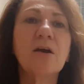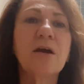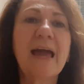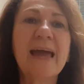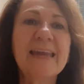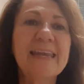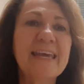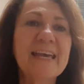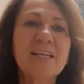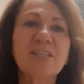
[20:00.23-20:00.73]

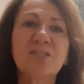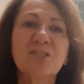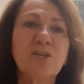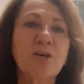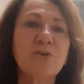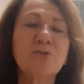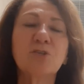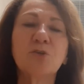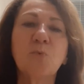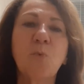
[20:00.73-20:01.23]
any
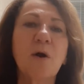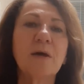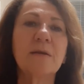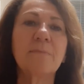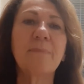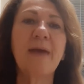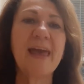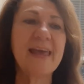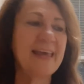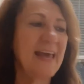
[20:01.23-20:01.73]
excuse you want
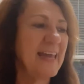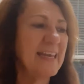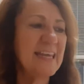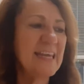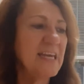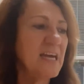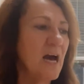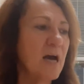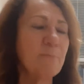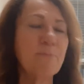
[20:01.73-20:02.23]
to make,
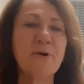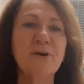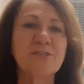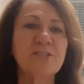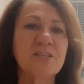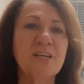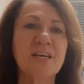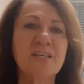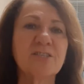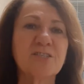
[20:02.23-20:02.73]
any young
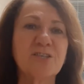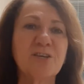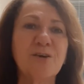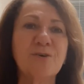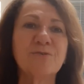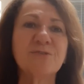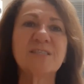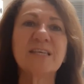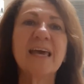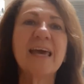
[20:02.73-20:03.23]
person
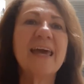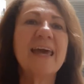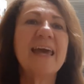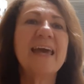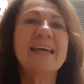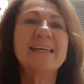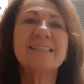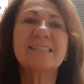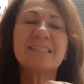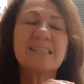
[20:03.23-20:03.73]
excuse.
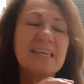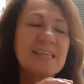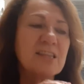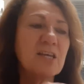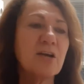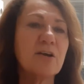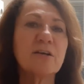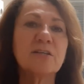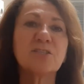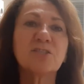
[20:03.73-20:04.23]

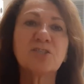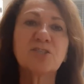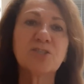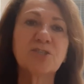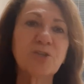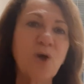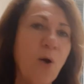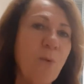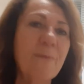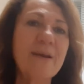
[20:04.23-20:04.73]
There's
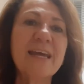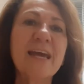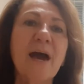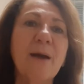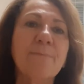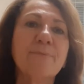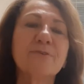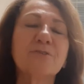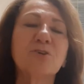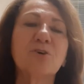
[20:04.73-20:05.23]
so
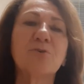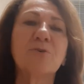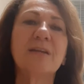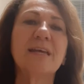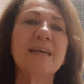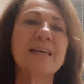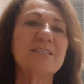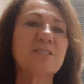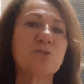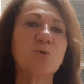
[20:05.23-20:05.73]
many
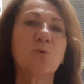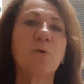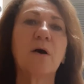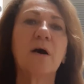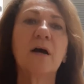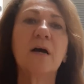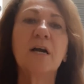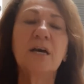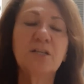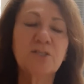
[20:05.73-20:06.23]
opportunities
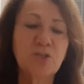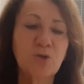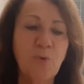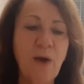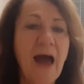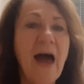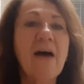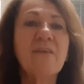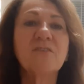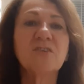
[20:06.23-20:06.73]
to
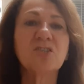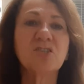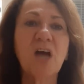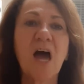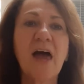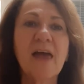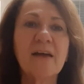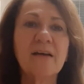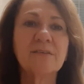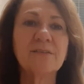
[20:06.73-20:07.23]
have a
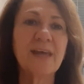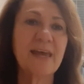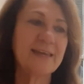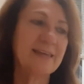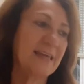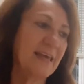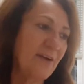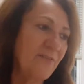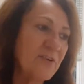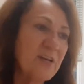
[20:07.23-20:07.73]
child
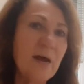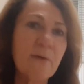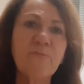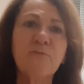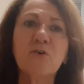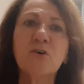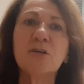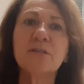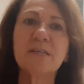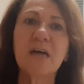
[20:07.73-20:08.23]
and give it up
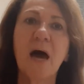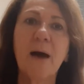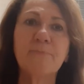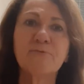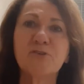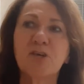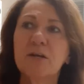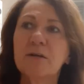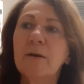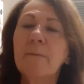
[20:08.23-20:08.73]
for
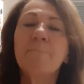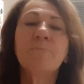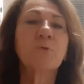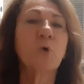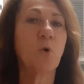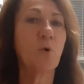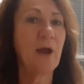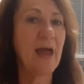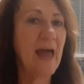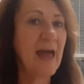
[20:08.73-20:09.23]
adoption
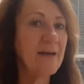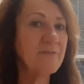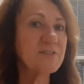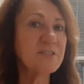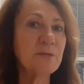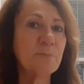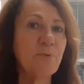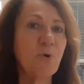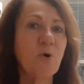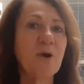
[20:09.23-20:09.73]
or have
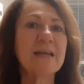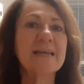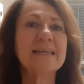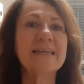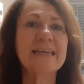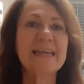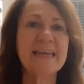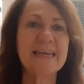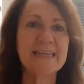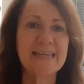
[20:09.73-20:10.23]
support
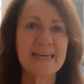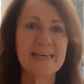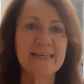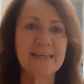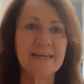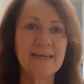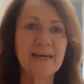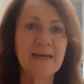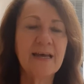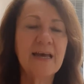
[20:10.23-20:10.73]
needed.
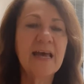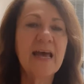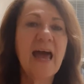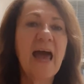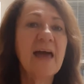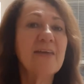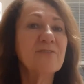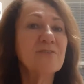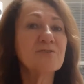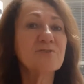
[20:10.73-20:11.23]

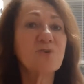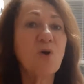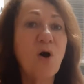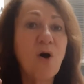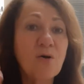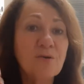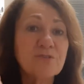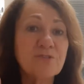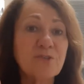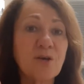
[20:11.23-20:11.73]
And there's
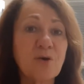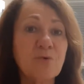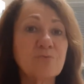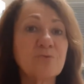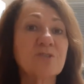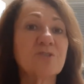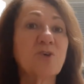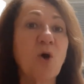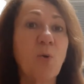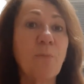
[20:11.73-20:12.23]
also
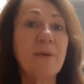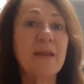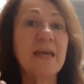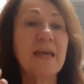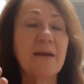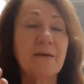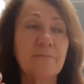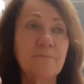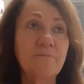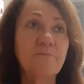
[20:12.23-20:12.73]
so
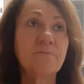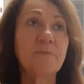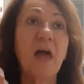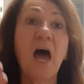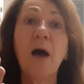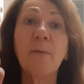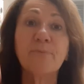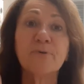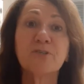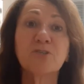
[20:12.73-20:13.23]
many
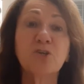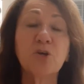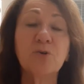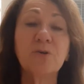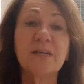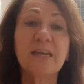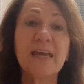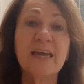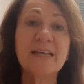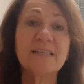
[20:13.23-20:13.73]

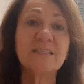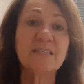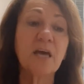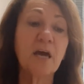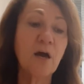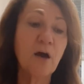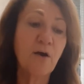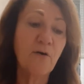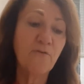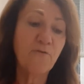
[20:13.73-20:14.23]
opportunities
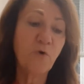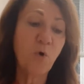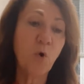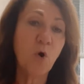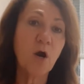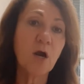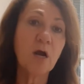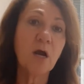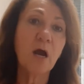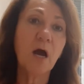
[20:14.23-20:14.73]

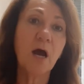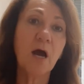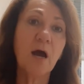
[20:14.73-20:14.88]
for